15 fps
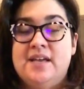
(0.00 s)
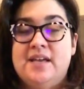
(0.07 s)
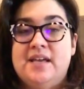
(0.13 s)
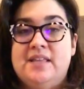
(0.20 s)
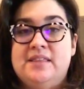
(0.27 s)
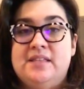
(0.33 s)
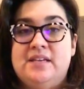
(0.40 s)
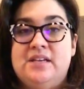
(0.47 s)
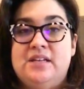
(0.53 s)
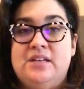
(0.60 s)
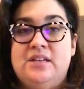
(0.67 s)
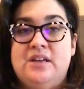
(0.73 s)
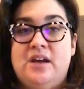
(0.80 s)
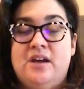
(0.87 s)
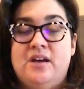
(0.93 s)
And
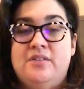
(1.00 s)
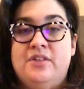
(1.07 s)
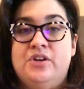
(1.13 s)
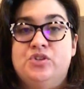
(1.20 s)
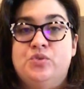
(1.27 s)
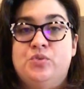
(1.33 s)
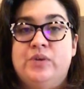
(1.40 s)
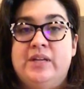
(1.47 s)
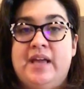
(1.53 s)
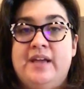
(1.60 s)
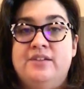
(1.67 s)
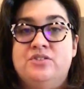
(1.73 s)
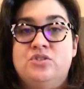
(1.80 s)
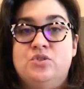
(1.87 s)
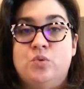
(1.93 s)
then their
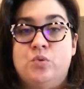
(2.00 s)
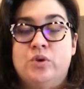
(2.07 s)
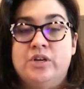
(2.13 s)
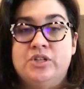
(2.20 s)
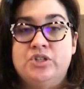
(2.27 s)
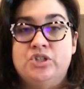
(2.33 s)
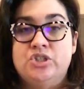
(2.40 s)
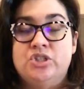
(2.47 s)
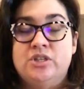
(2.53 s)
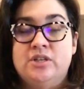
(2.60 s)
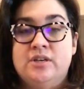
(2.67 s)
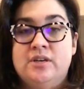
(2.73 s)
28 storage